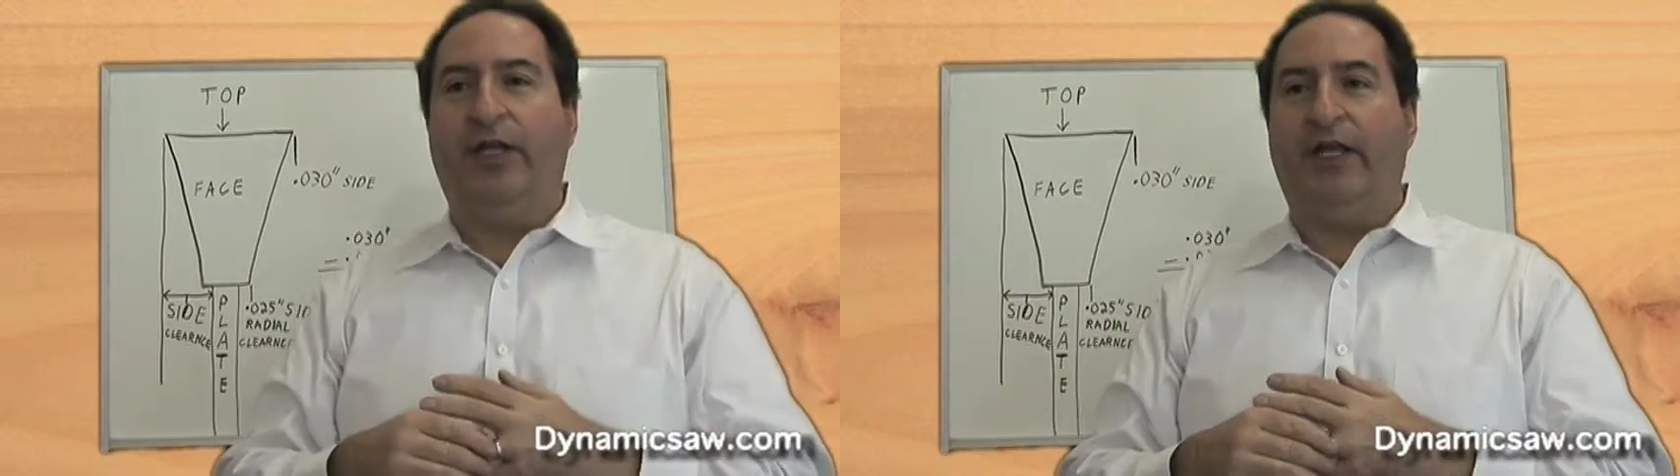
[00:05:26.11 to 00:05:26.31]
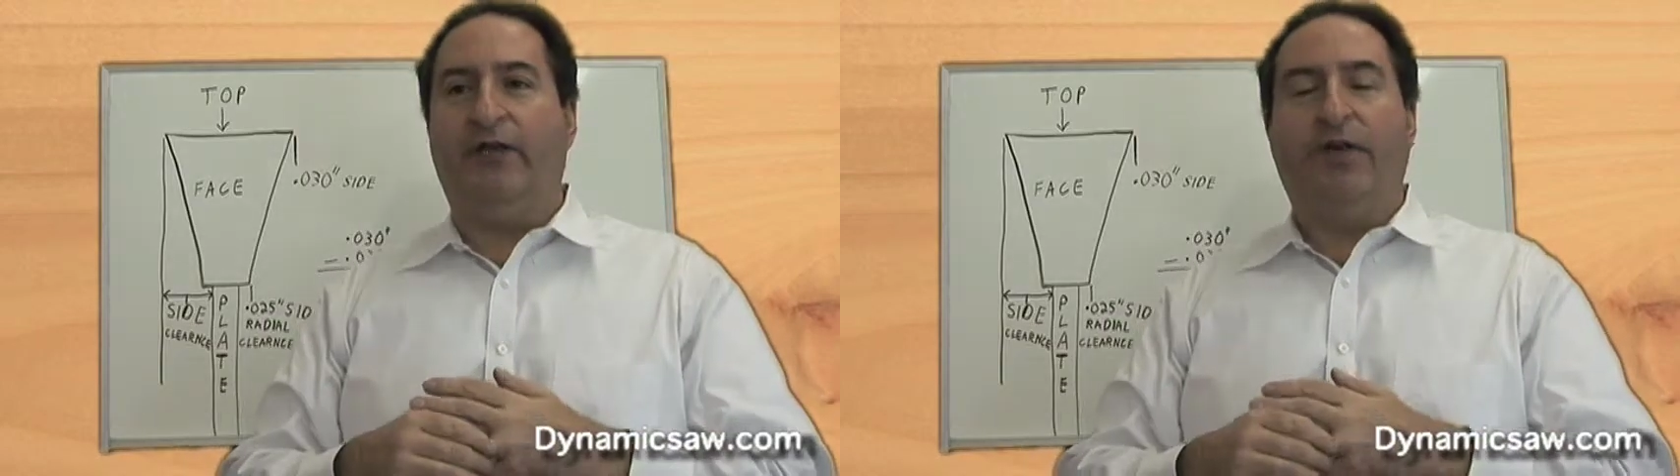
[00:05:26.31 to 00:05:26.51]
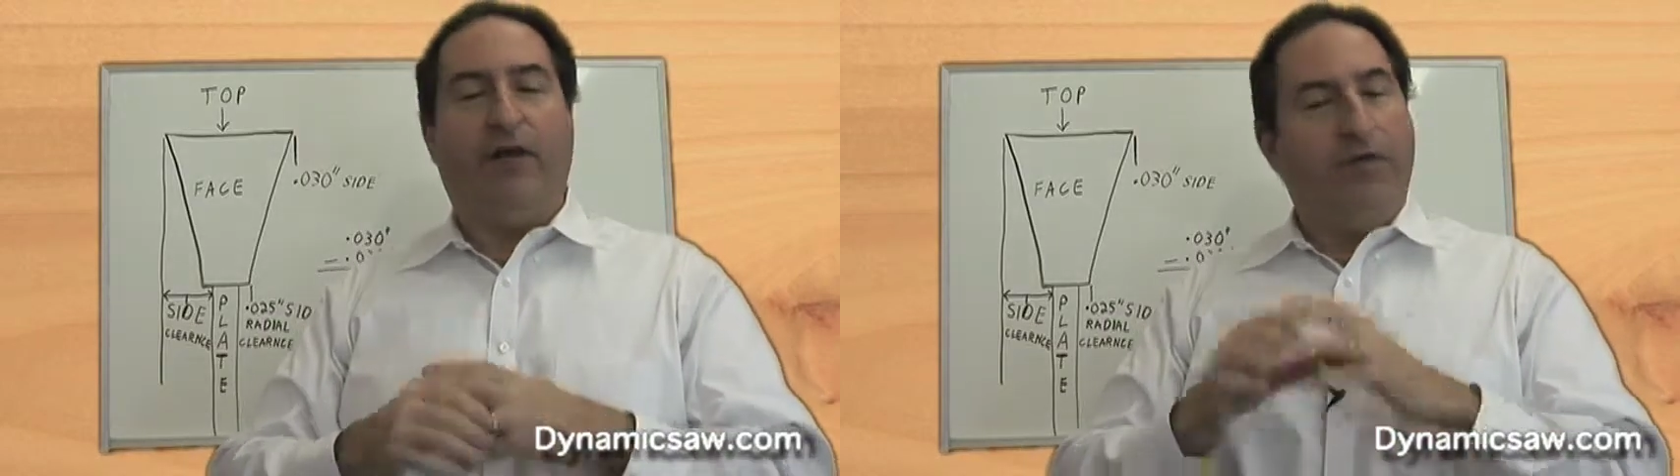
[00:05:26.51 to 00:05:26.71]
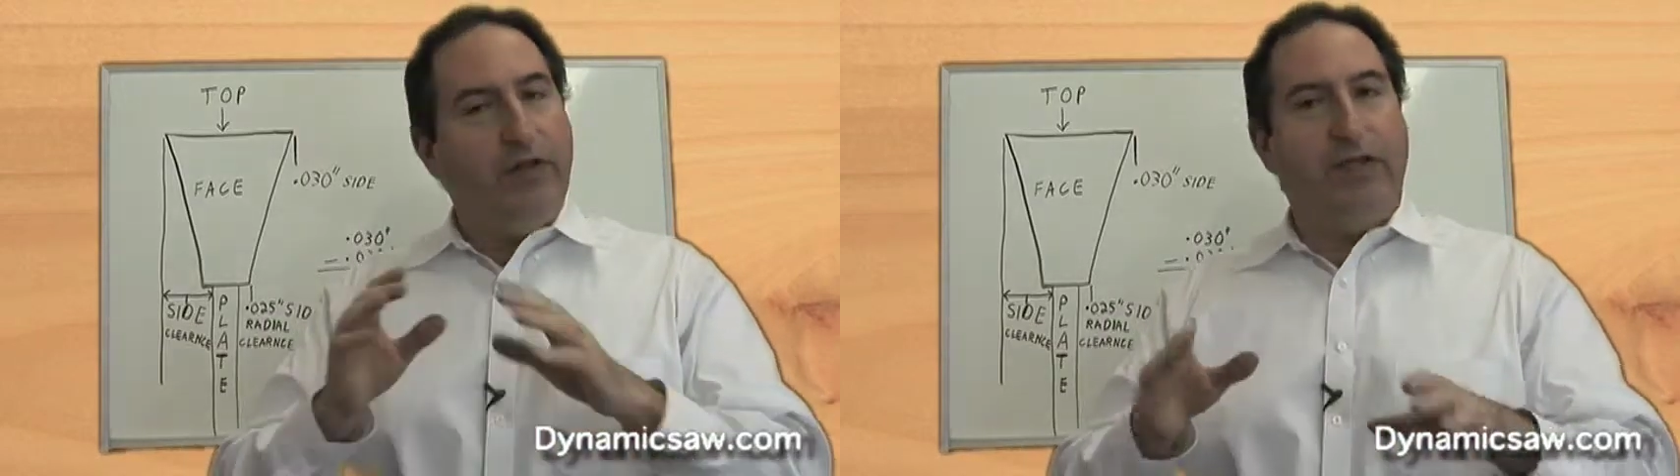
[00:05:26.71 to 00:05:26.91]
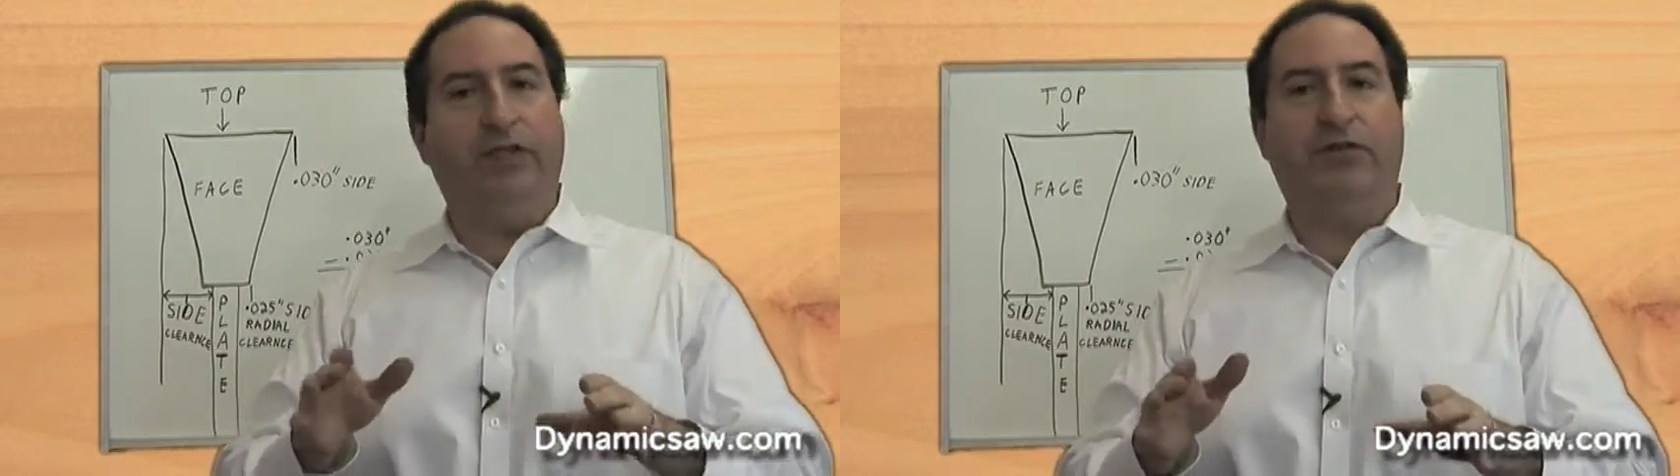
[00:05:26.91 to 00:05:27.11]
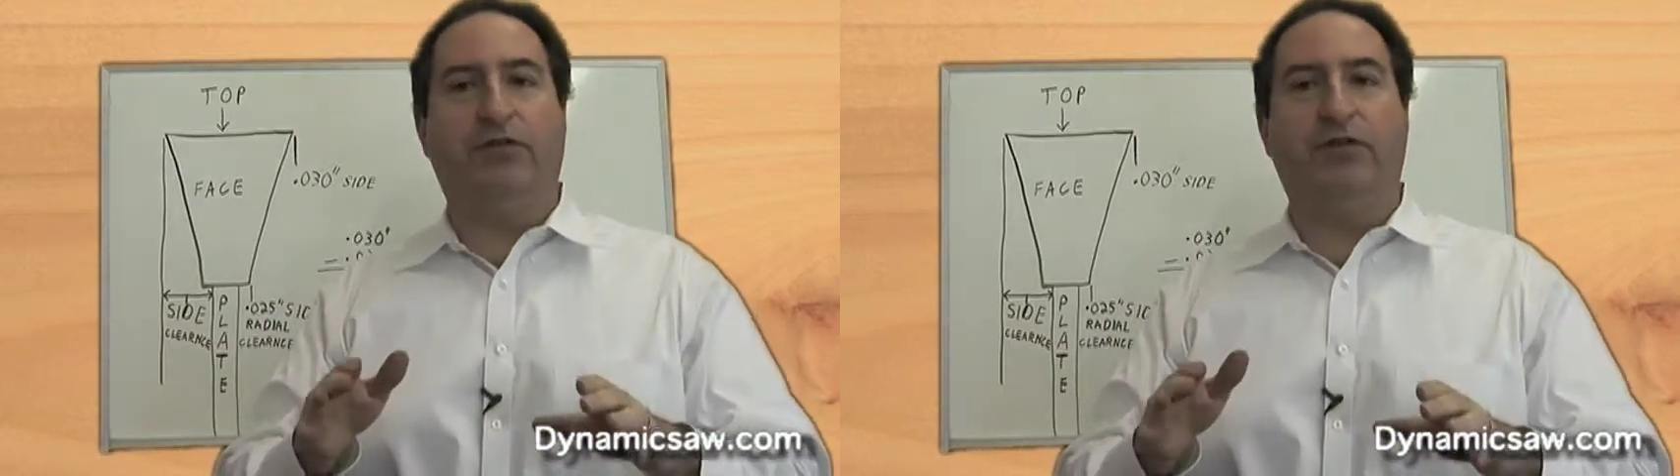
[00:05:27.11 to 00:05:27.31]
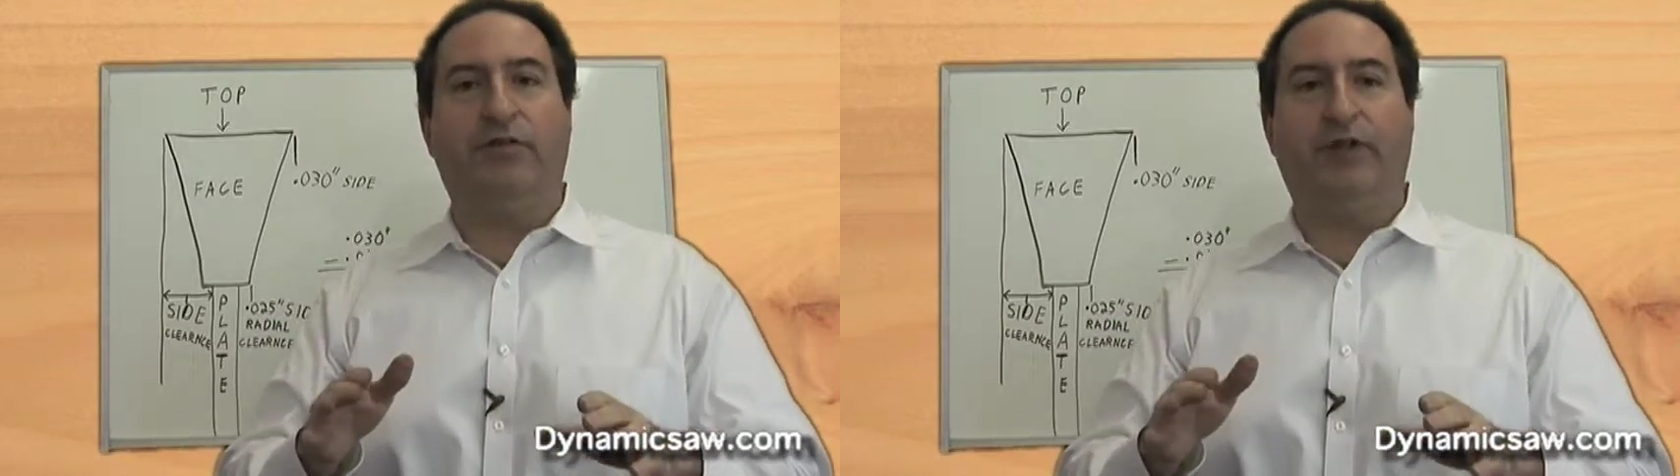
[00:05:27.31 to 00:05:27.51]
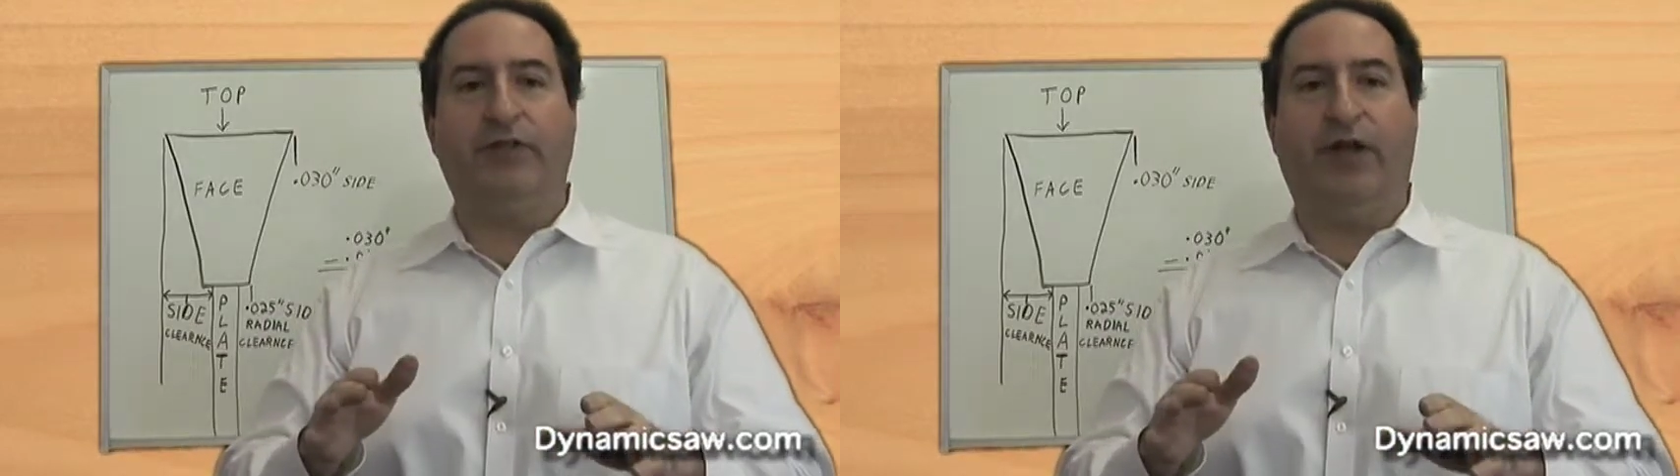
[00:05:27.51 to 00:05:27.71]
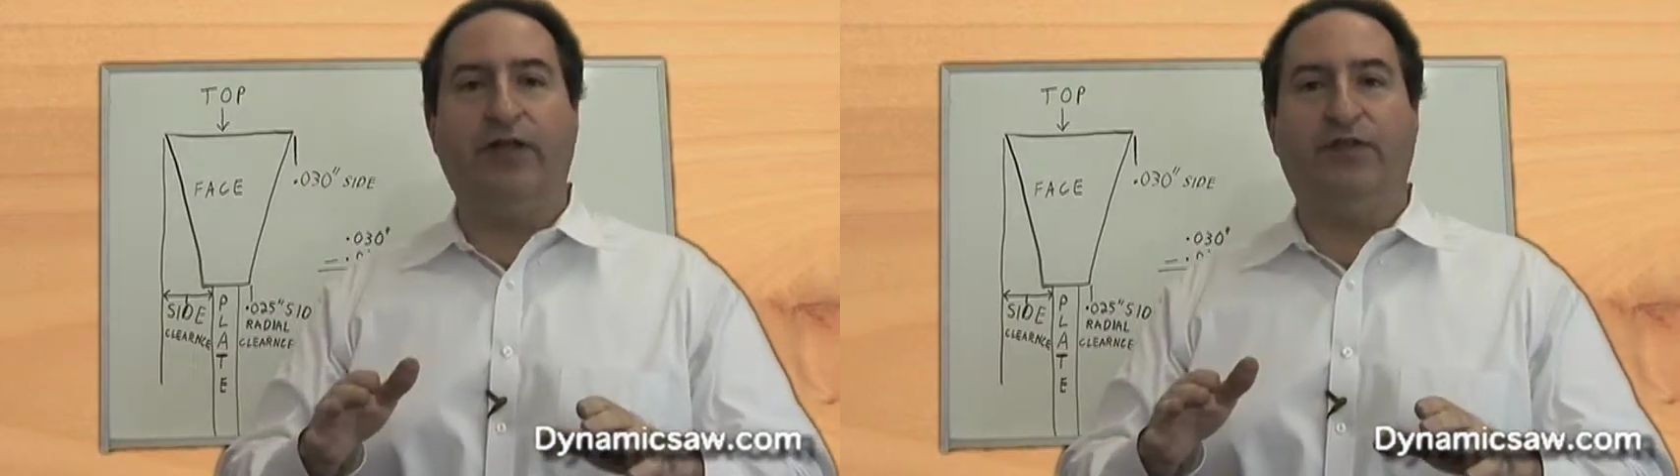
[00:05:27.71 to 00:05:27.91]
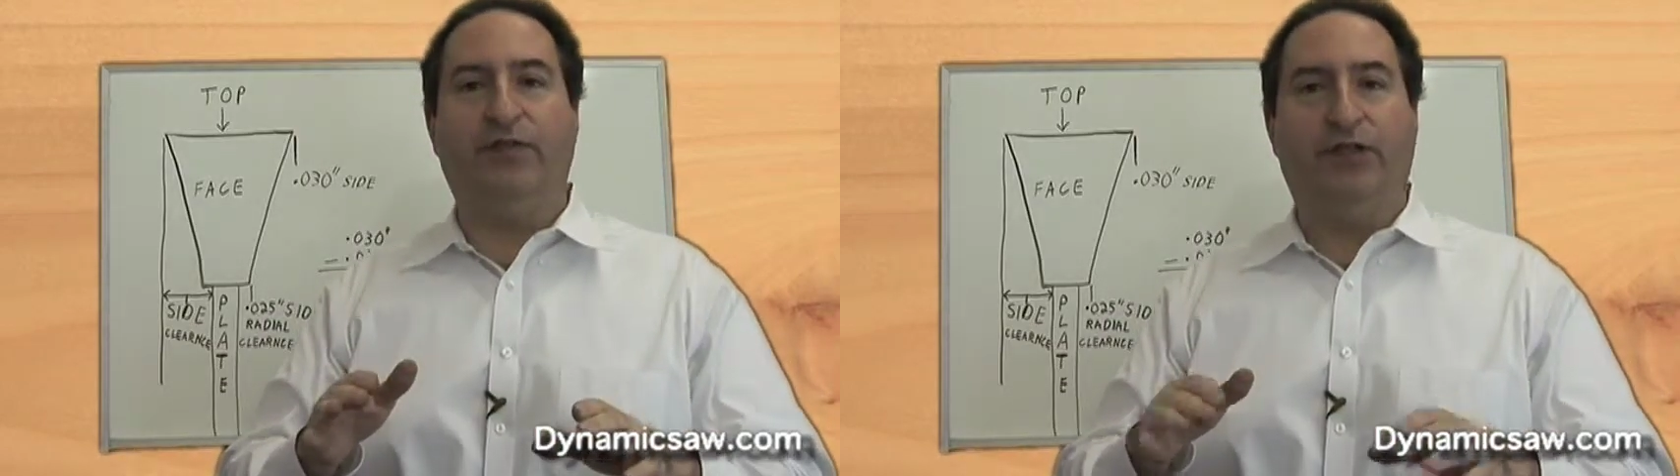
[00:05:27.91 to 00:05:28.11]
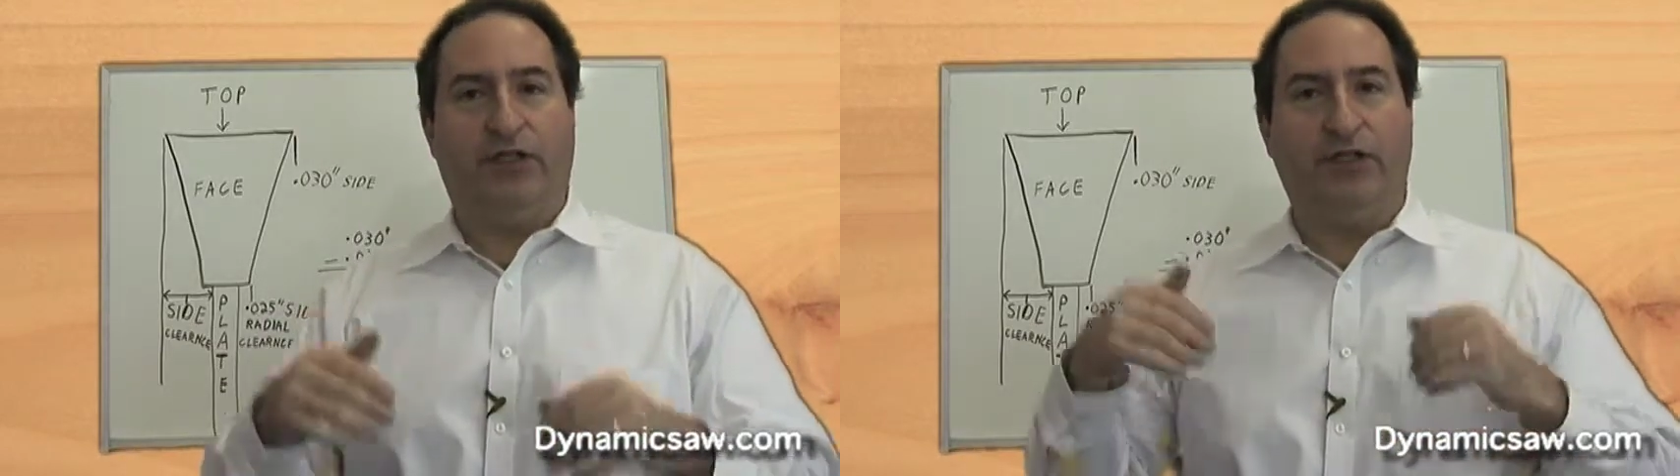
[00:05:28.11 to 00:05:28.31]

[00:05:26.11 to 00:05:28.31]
and you're not really concerned about your edge finish,